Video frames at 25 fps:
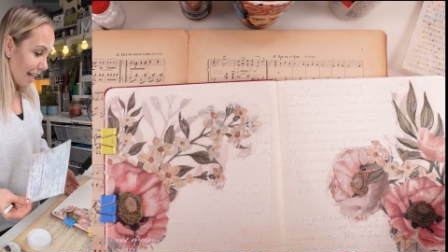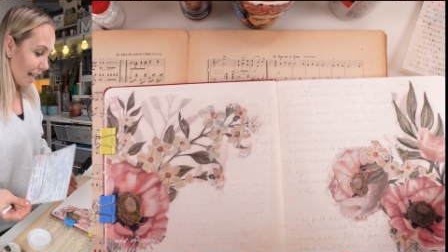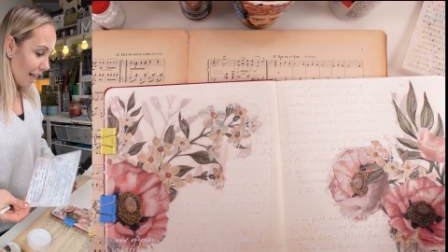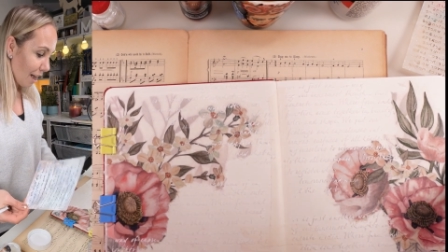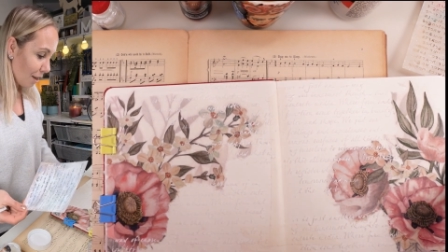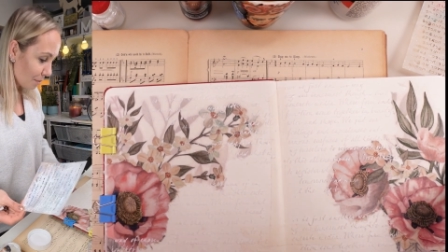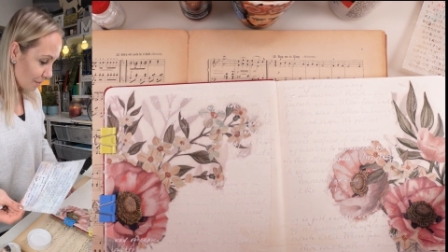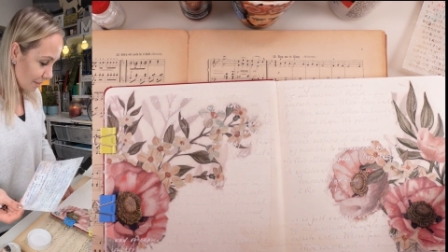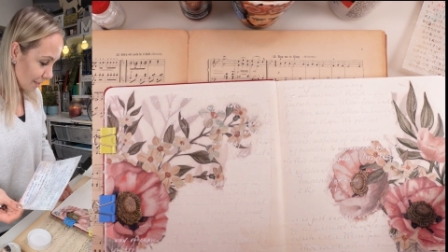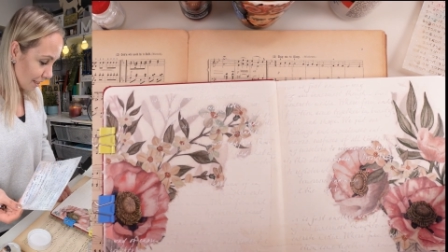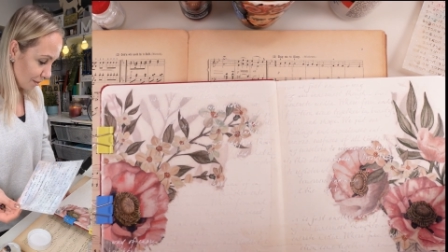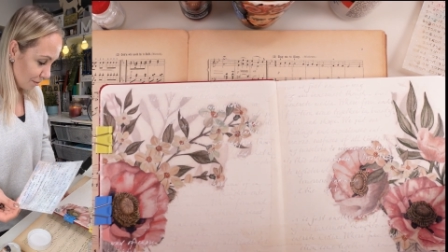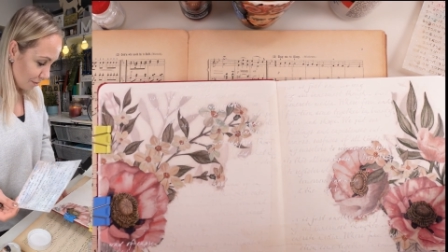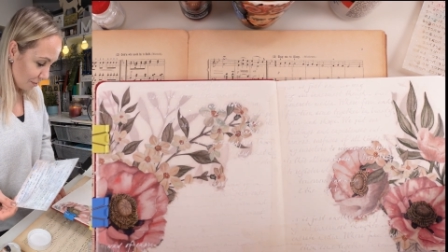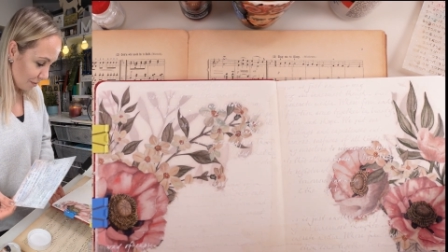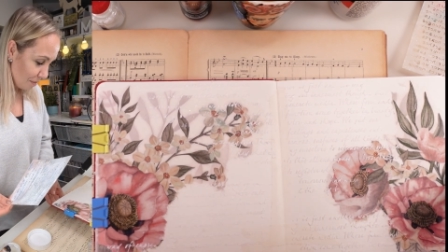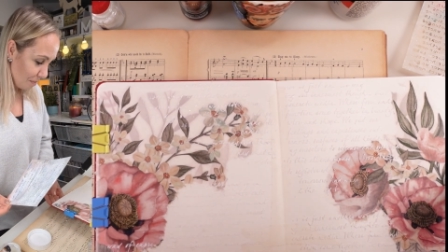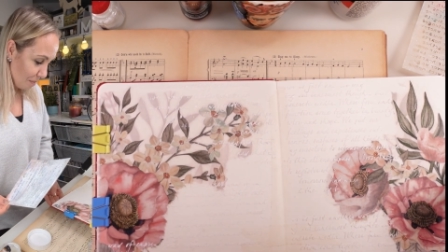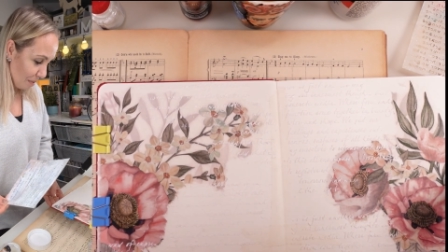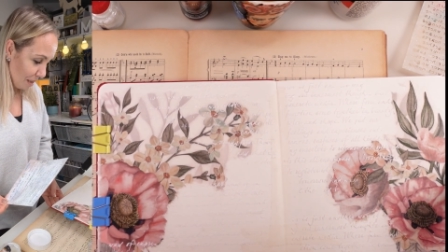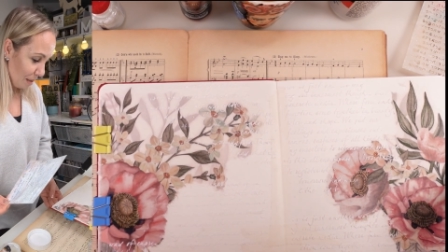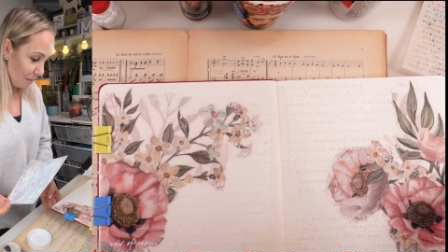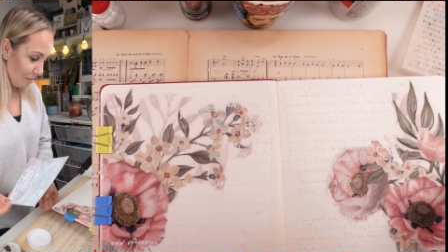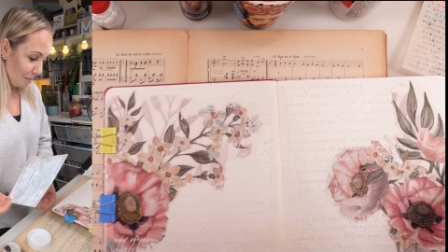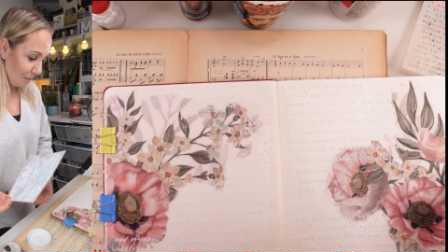outside of the
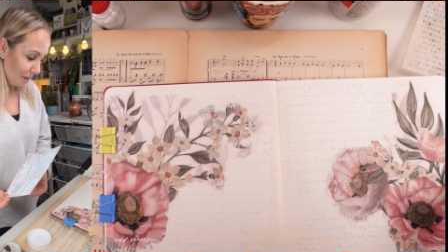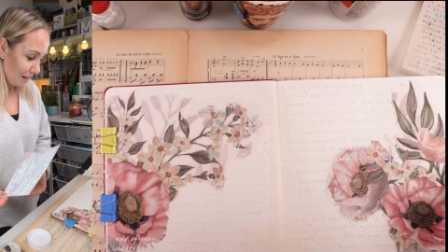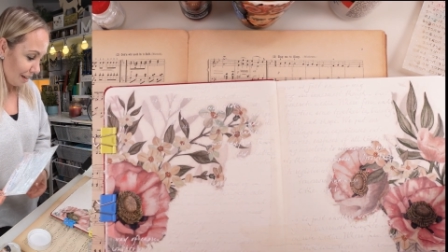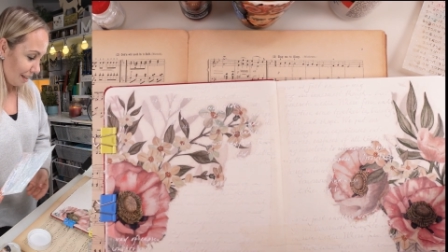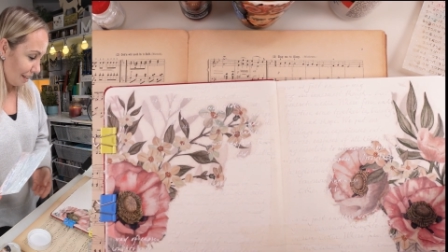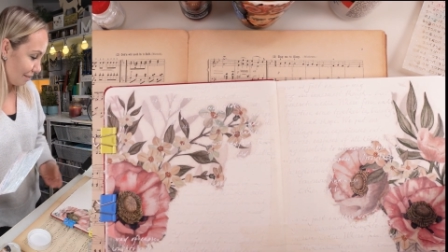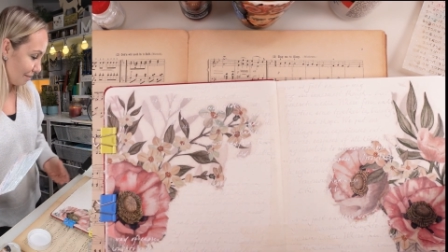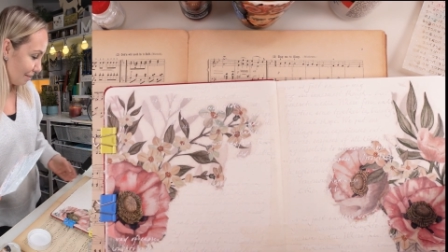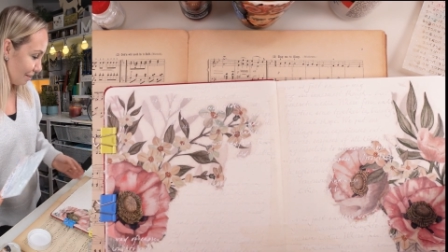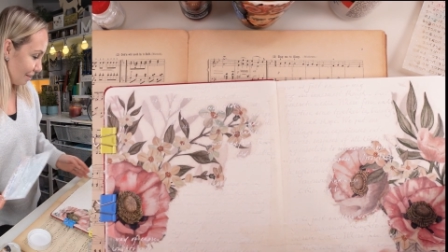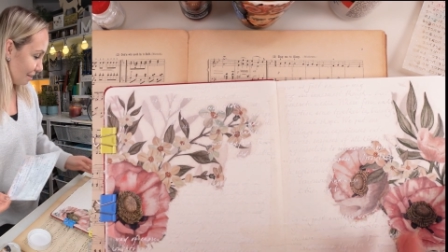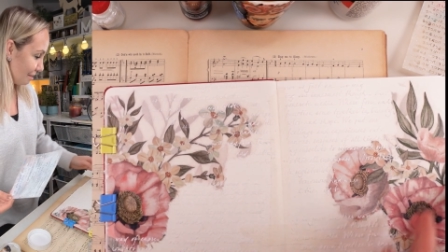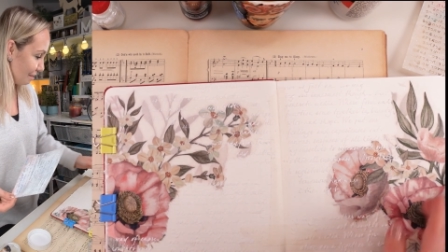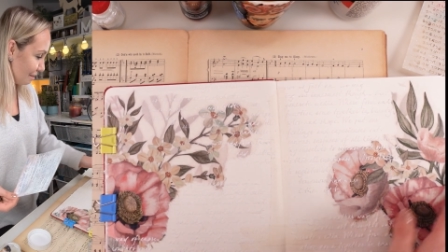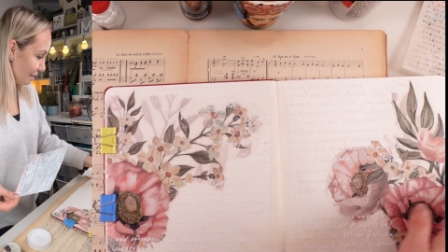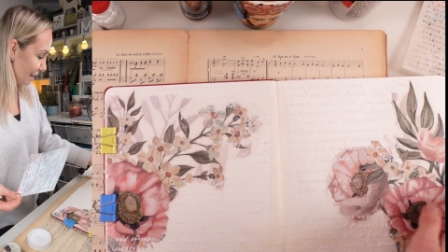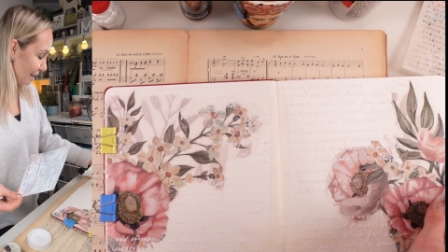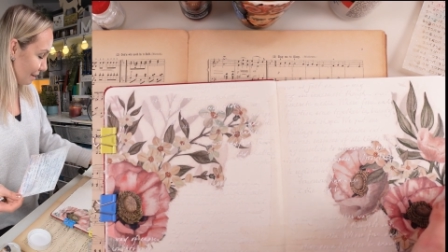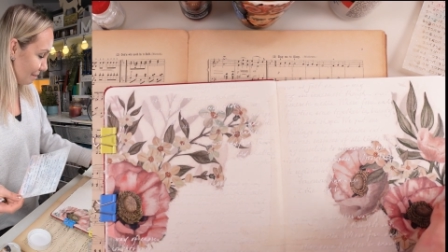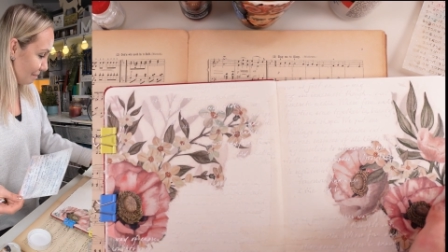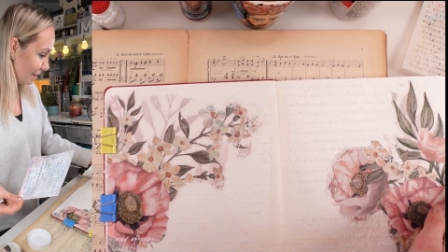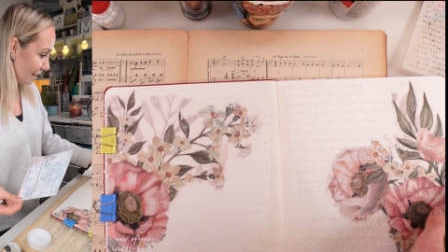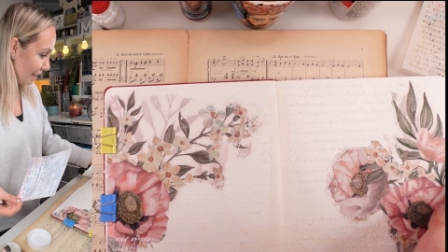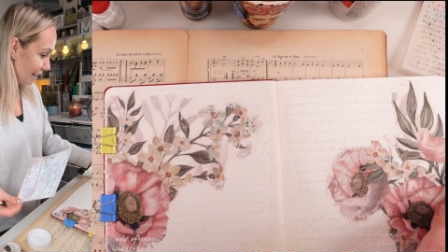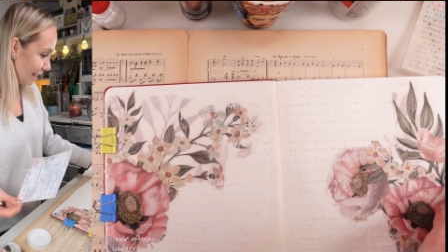paper, if you know what
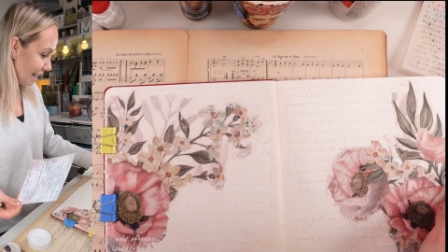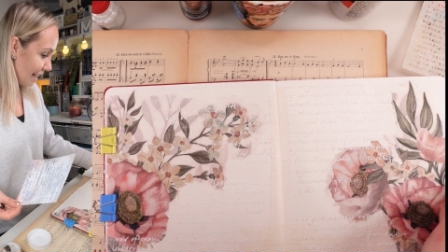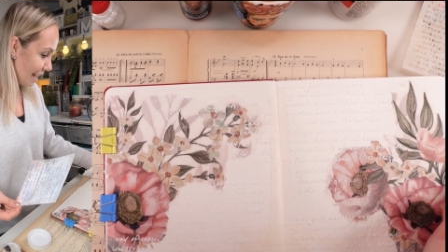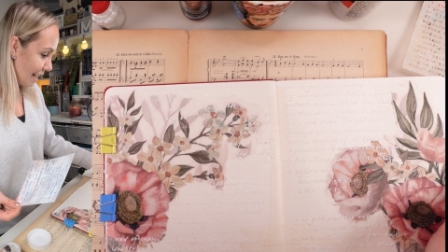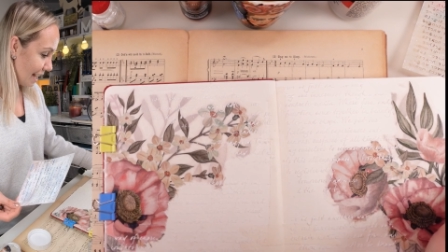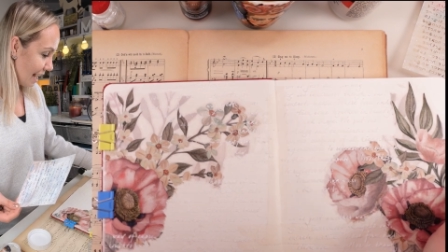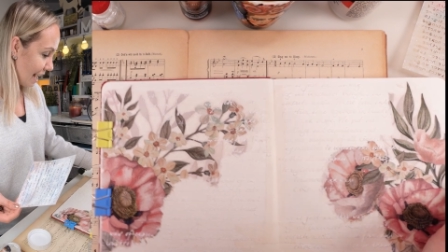I mean.